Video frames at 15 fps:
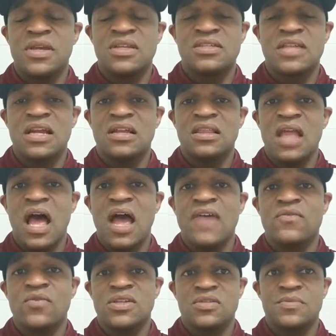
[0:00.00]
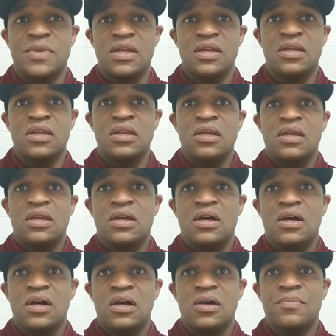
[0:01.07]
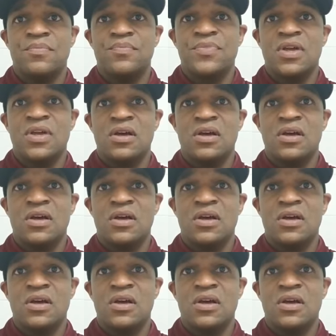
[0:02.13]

It's like a live resume, um,